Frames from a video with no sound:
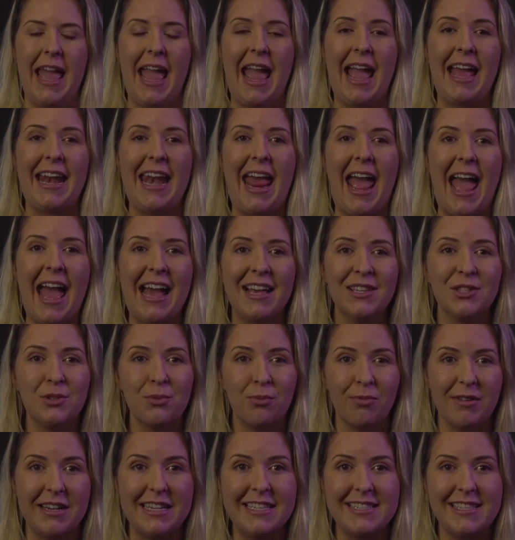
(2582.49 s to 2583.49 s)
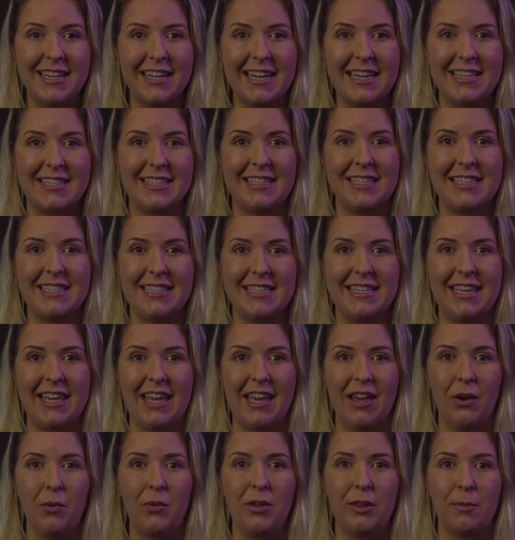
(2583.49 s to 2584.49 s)
And as recent as this
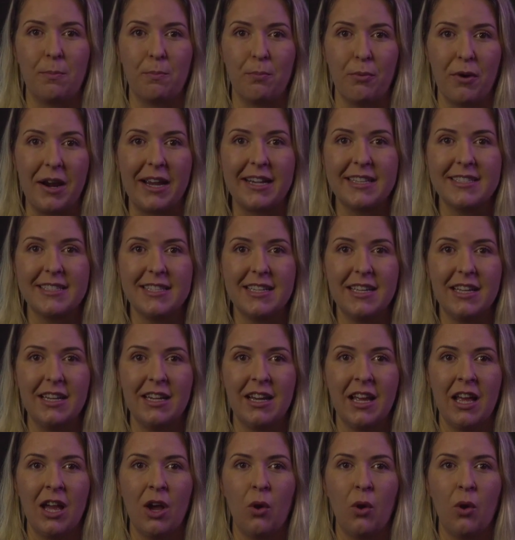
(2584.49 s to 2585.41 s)
year with Brexit,